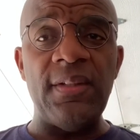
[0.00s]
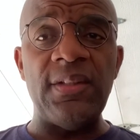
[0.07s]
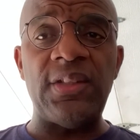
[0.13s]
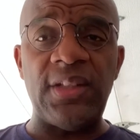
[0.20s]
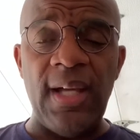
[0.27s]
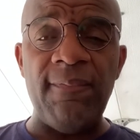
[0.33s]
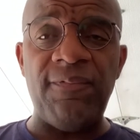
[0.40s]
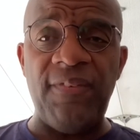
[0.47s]

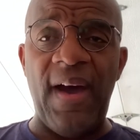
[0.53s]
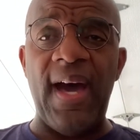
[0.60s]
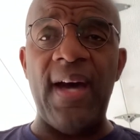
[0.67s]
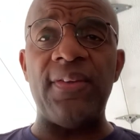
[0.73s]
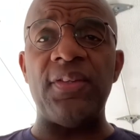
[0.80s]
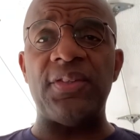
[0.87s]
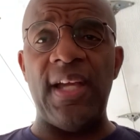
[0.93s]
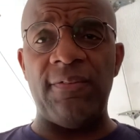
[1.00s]
Some
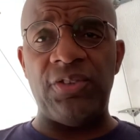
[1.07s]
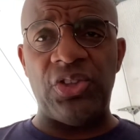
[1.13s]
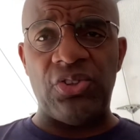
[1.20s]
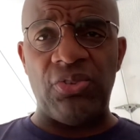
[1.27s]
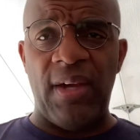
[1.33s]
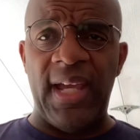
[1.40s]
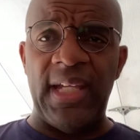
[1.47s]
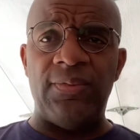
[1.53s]
fathers have
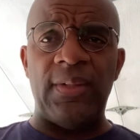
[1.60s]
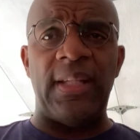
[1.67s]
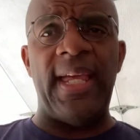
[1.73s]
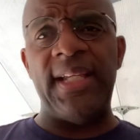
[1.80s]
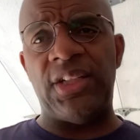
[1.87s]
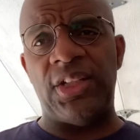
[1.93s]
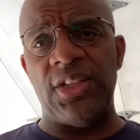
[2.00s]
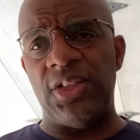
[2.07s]
strained
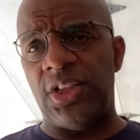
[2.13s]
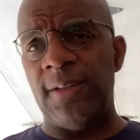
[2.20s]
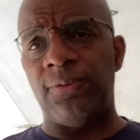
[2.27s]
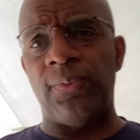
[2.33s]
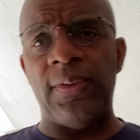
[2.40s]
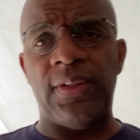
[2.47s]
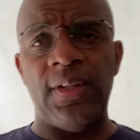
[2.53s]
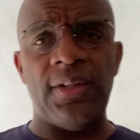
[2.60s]

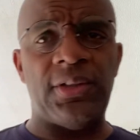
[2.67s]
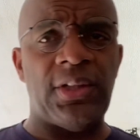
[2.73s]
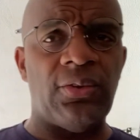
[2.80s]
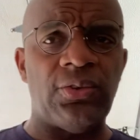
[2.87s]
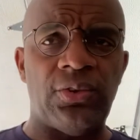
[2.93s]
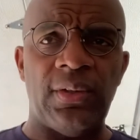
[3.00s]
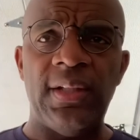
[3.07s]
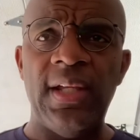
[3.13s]
relationships with their
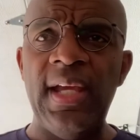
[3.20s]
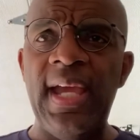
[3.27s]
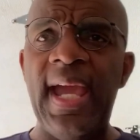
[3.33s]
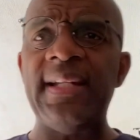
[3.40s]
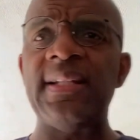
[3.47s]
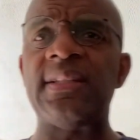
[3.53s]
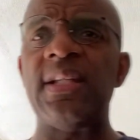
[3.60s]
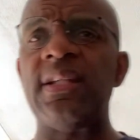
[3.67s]
children,
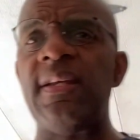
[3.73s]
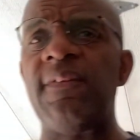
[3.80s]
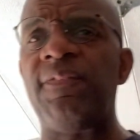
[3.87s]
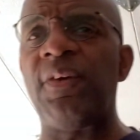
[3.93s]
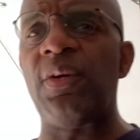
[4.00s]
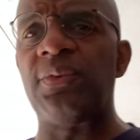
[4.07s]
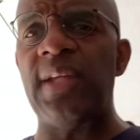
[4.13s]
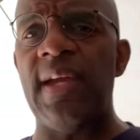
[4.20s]
and it's a
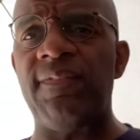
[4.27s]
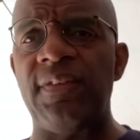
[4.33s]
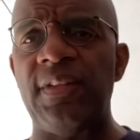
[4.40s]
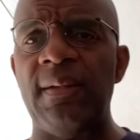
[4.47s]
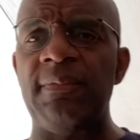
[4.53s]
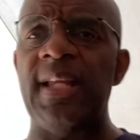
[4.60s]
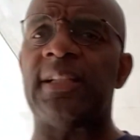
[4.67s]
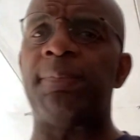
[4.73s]
difficult day for
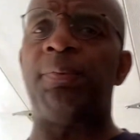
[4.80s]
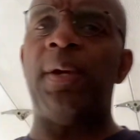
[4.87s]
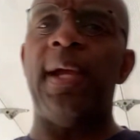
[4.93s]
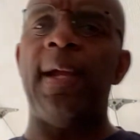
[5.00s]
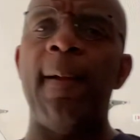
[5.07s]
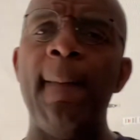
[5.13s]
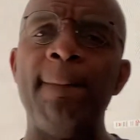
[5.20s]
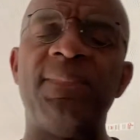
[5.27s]
them. Let's pray.
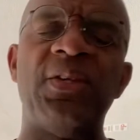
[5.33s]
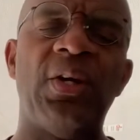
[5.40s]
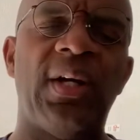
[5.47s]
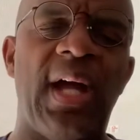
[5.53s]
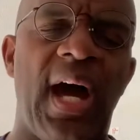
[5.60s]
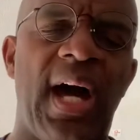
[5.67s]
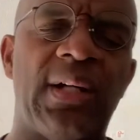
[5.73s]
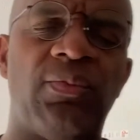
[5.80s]
Dear
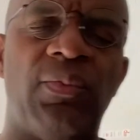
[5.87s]
God,